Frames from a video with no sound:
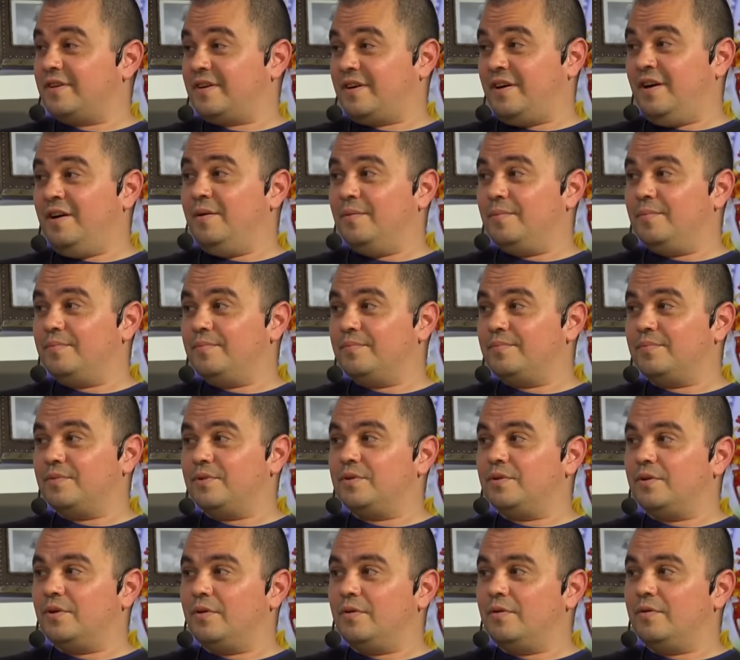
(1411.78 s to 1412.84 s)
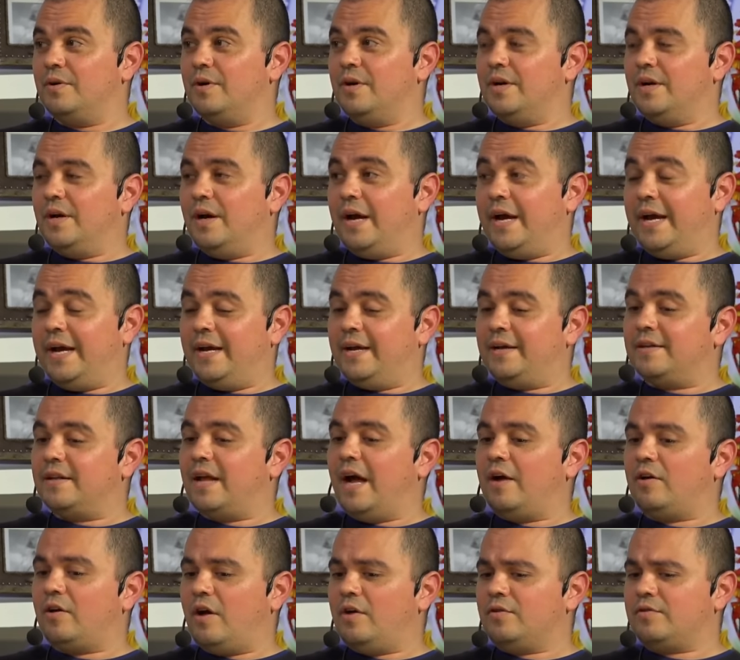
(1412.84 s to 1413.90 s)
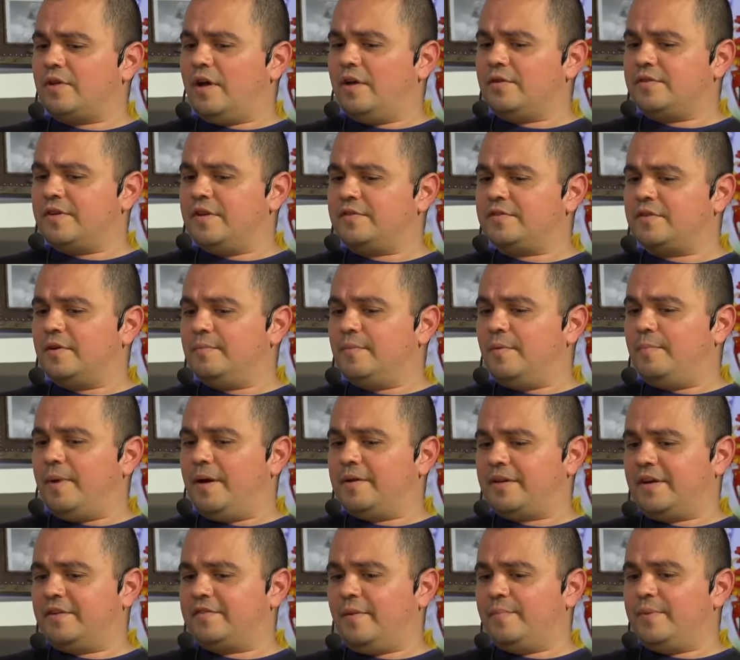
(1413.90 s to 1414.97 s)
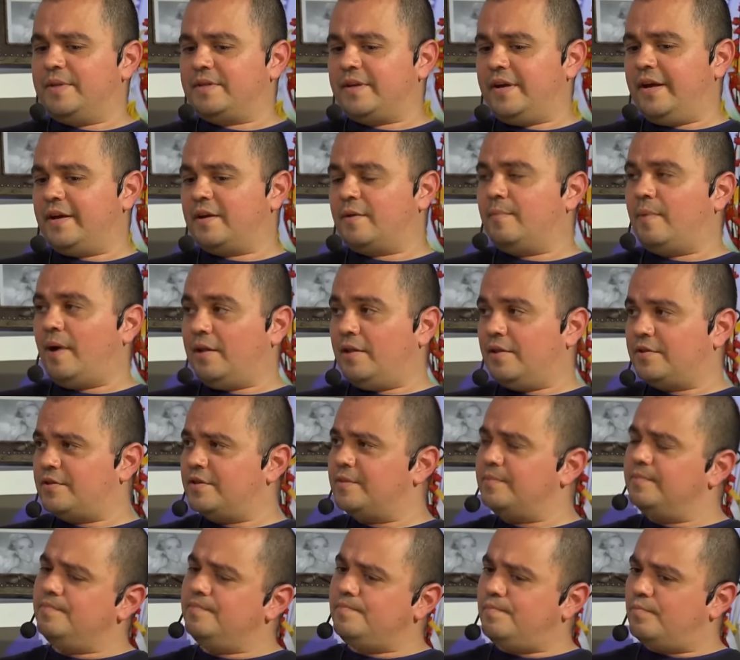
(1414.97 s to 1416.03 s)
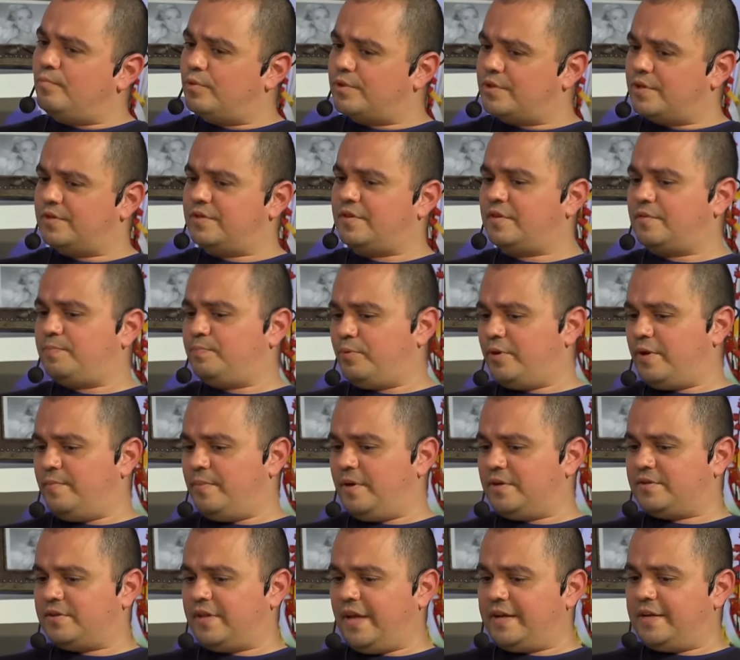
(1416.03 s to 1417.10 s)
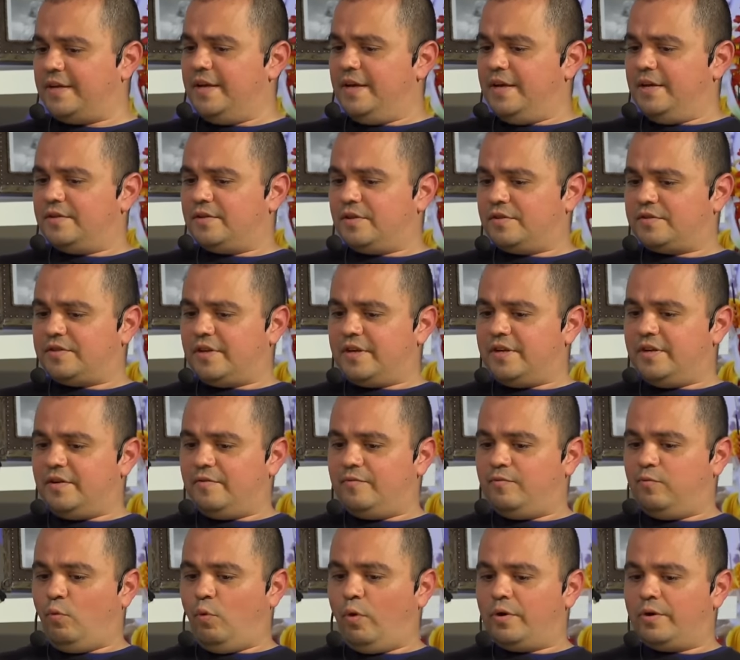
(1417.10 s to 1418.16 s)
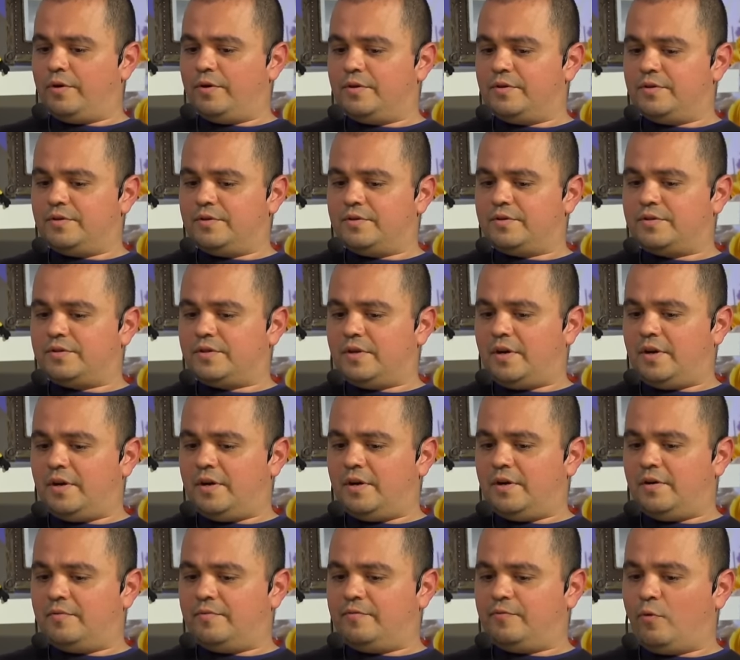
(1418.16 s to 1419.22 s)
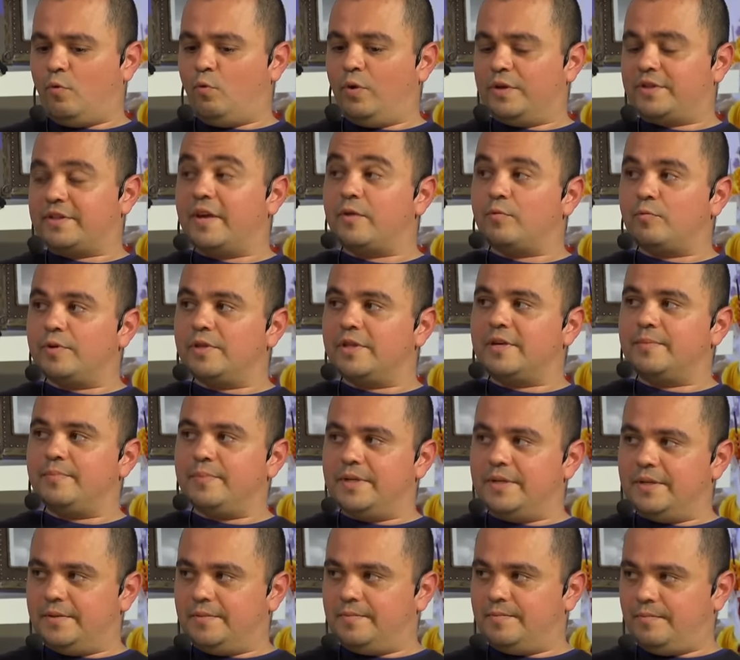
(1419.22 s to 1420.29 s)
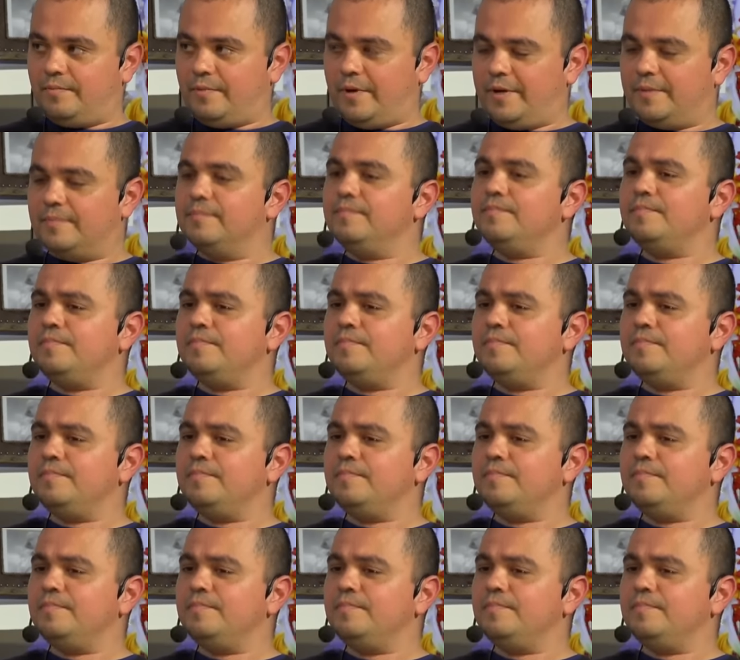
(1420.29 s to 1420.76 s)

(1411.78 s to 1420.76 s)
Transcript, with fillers: come, you know. And I'll, I'll, I'll say something about because I'm into etymology, which is, is, pretty much like the study of words uh, for what they really mean, right? Okay.